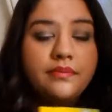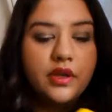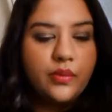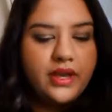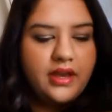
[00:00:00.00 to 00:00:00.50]

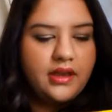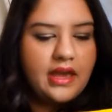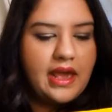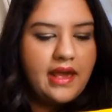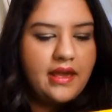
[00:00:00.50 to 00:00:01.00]

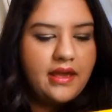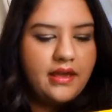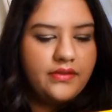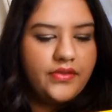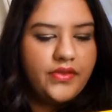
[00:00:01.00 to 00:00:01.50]

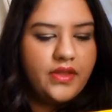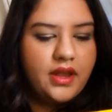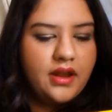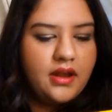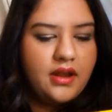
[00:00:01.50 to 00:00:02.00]
with
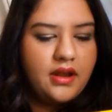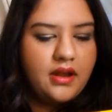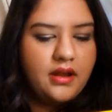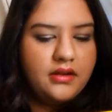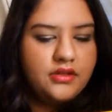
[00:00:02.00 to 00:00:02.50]

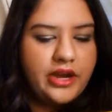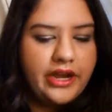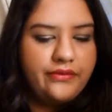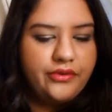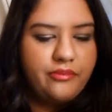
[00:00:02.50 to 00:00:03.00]
dragon
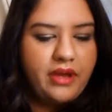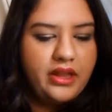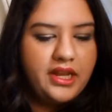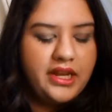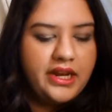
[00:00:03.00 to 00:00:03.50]
fruit, melon,
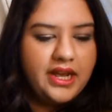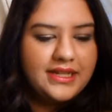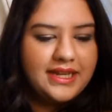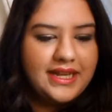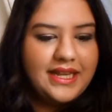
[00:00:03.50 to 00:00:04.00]
and
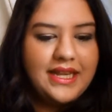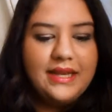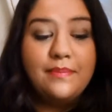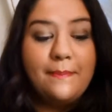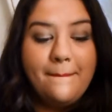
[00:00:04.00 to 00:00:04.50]
acai
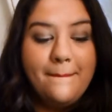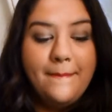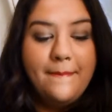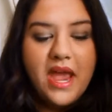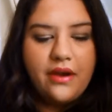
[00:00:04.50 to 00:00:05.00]

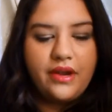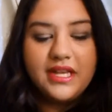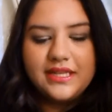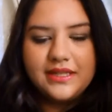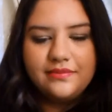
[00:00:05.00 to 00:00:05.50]

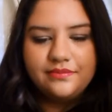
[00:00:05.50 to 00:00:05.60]
berries.